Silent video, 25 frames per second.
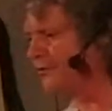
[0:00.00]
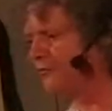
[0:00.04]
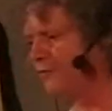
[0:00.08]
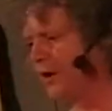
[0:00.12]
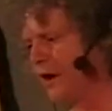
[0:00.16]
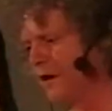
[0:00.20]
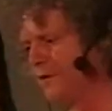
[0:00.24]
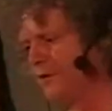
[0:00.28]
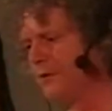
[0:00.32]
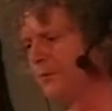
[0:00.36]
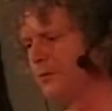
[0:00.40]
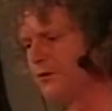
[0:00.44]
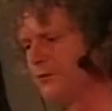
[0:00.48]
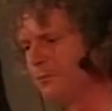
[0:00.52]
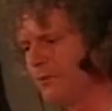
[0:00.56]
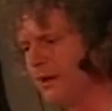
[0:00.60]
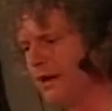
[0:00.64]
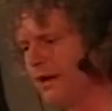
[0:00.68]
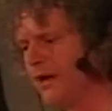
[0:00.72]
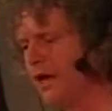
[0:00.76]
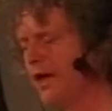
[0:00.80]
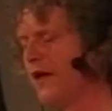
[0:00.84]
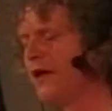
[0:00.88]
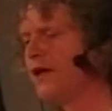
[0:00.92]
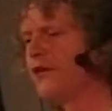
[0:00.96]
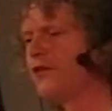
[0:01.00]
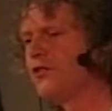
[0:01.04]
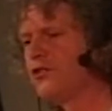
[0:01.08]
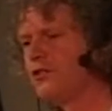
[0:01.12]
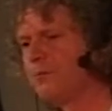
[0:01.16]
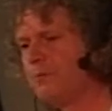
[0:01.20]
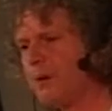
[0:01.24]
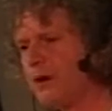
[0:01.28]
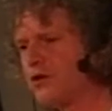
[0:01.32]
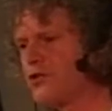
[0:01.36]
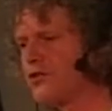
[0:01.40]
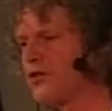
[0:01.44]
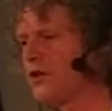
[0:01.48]
around them as being
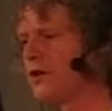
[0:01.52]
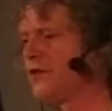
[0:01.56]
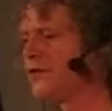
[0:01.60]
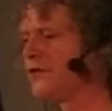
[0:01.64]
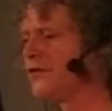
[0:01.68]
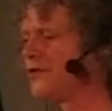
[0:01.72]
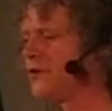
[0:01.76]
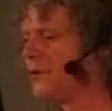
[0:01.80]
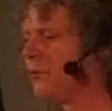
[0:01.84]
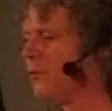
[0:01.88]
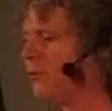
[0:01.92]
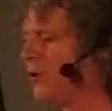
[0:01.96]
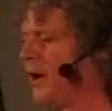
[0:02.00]
special in some